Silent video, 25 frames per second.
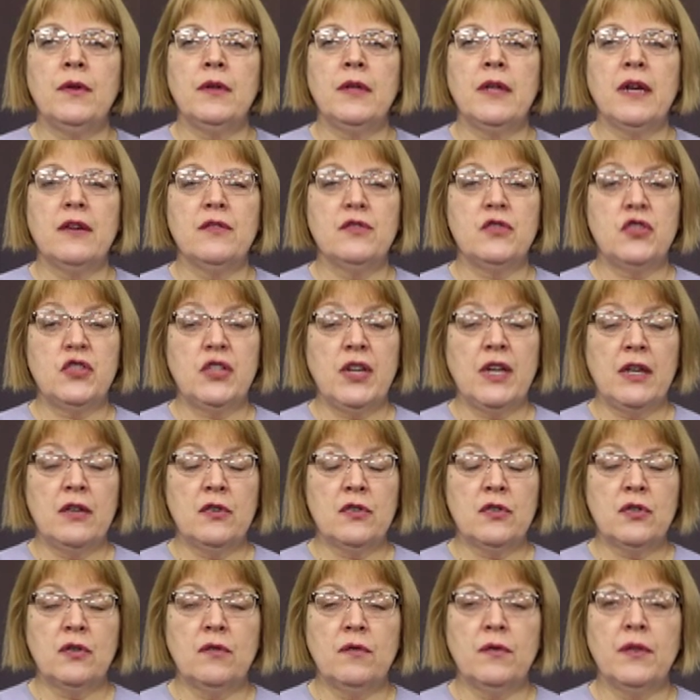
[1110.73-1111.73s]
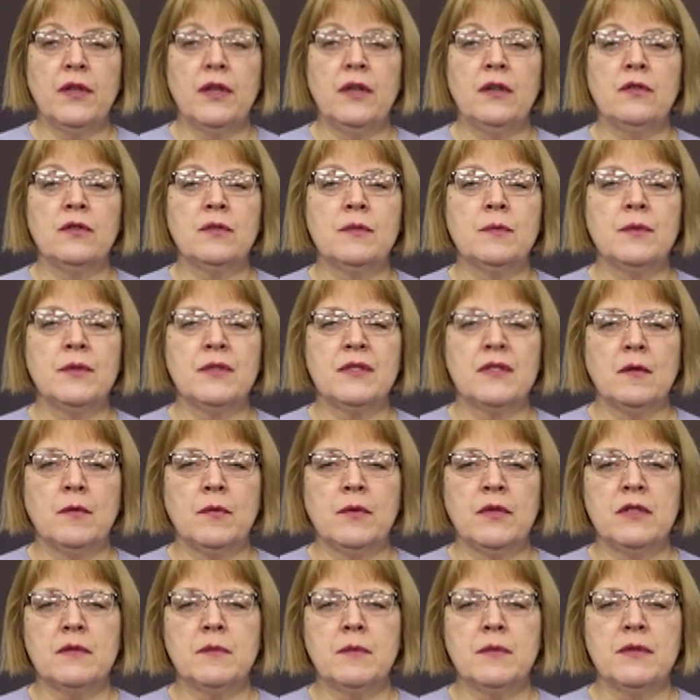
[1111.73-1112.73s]
It has changed over the years, but some of
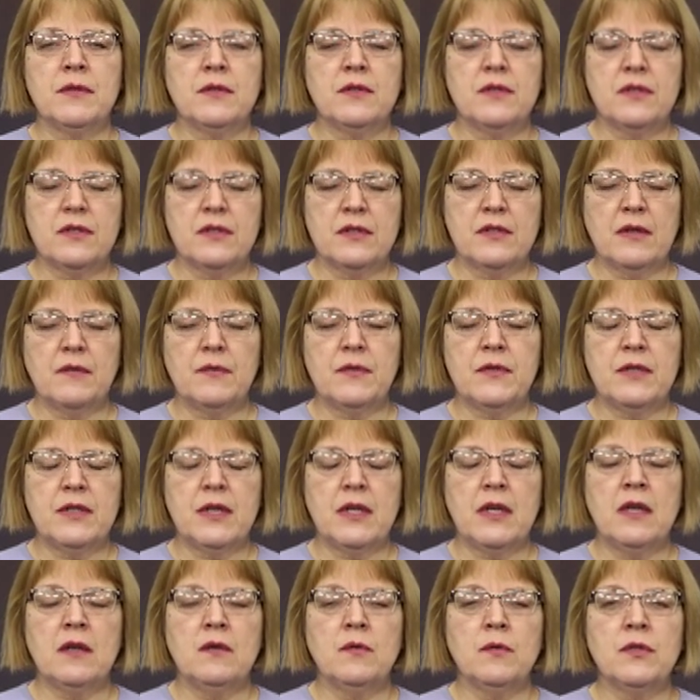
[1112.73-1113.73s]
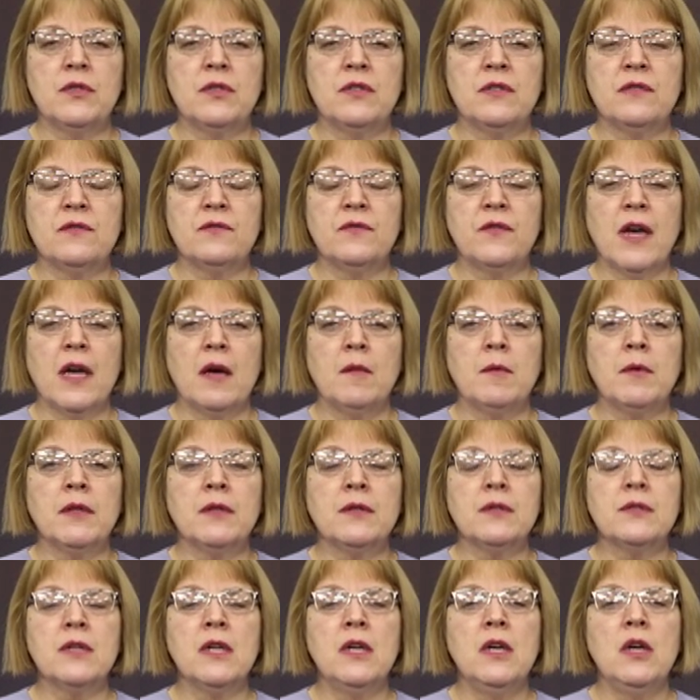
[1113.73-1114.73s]
these businesses have stayed, which is
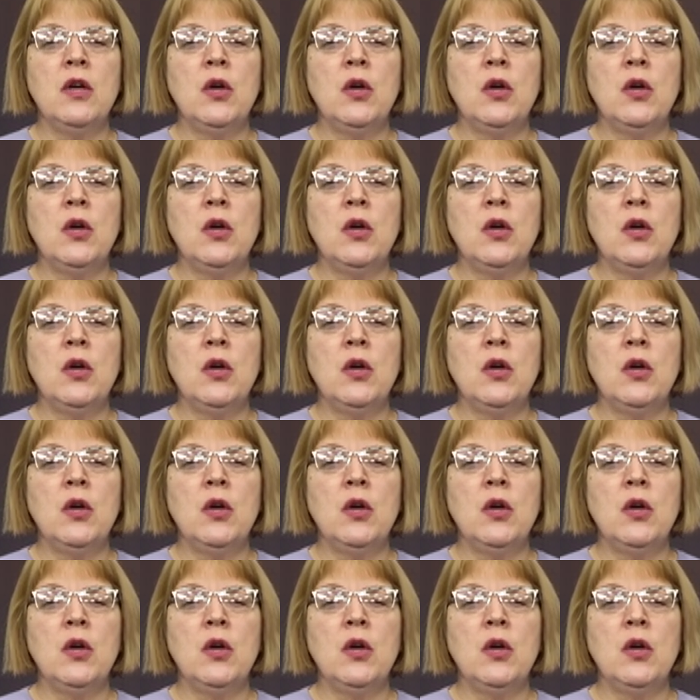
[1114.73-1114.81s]
fabulous.